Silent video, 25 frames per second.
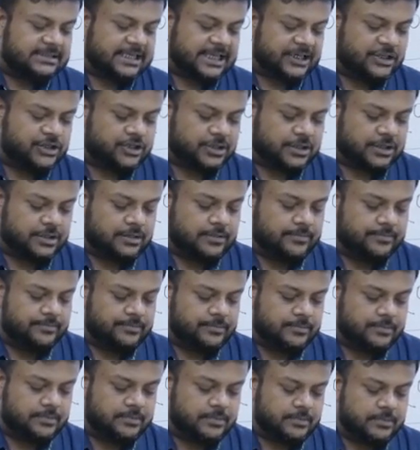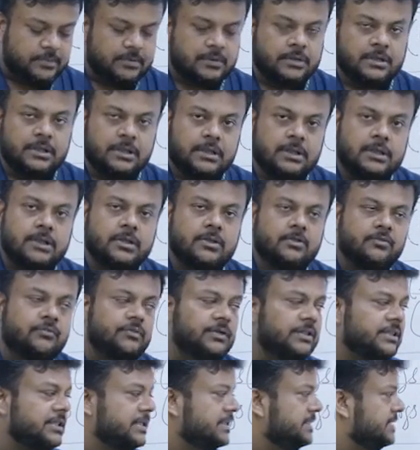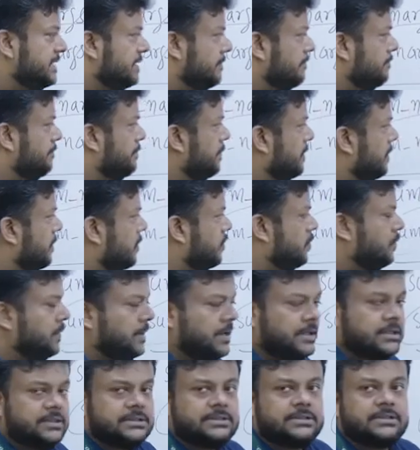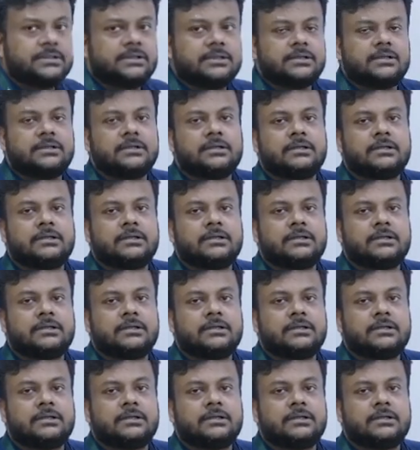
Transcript: session with the simple quiz,